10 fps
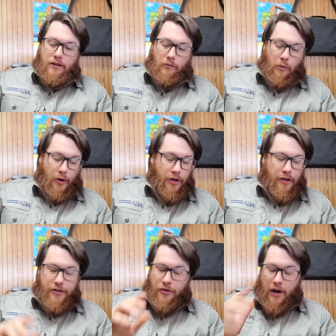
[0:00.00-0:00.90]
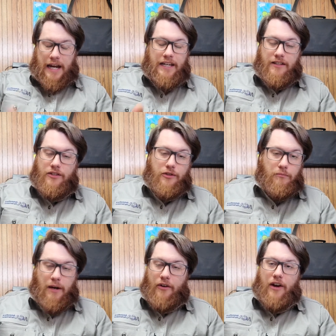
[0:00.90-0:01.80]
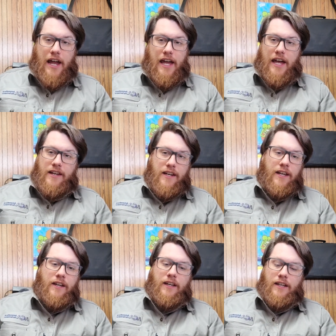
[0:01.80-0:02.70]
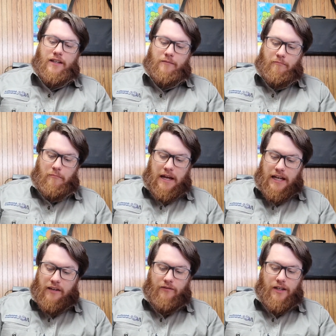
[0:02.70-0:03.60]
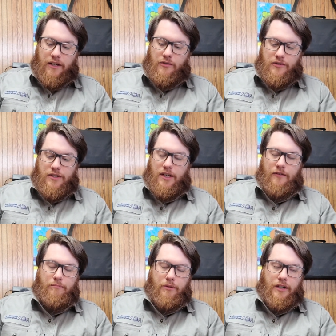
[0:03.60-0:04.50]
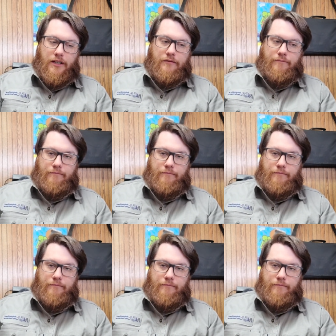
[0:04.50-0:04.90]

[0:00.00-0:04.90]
We're trying to do better at editing and making videos and stuff, but